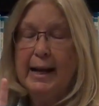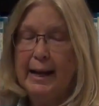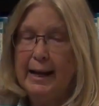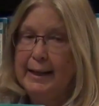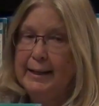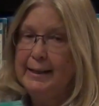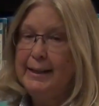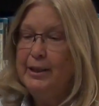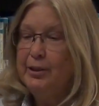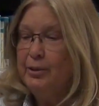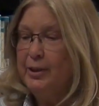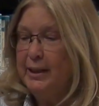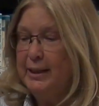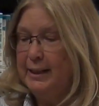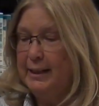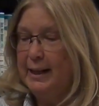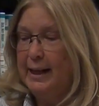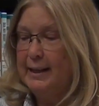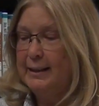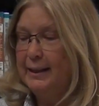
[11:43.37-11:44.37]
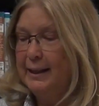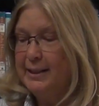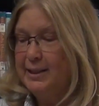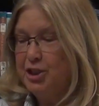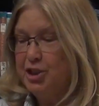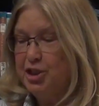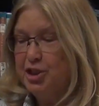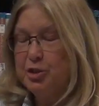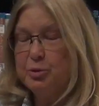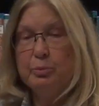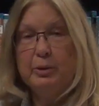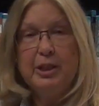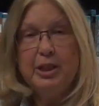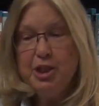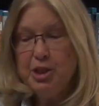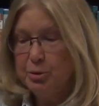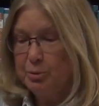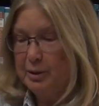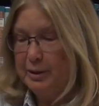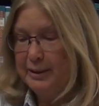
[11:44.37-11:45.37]
And here again, I'd like to just
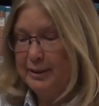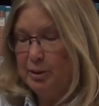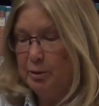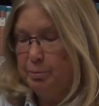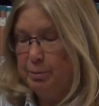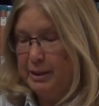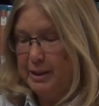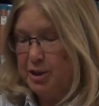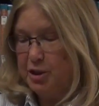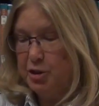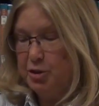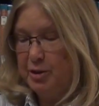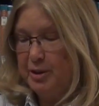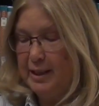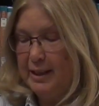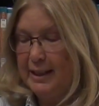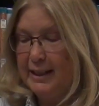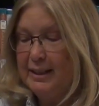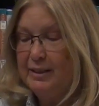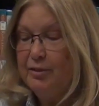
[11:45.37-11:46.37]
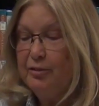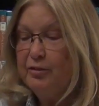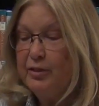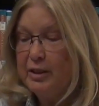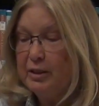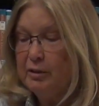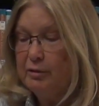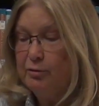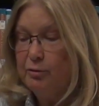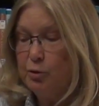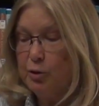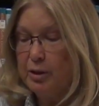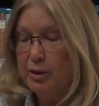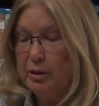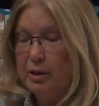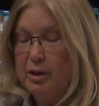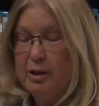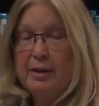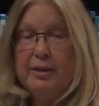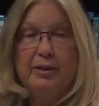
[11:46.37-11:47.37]
read you a little bit so you can get a feel for
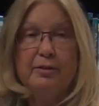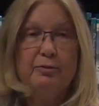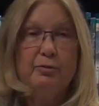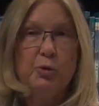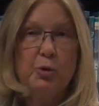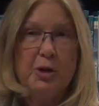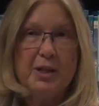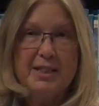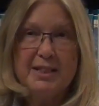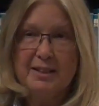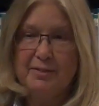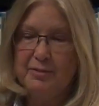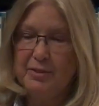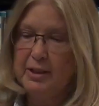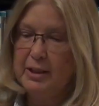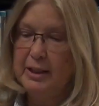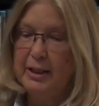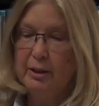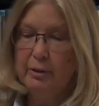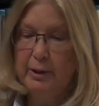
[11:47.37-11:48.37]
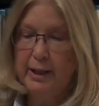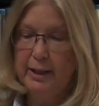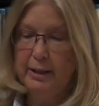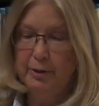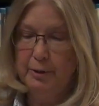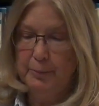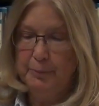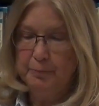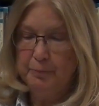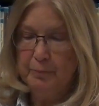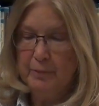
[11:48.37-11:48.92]
the voice of the narrator.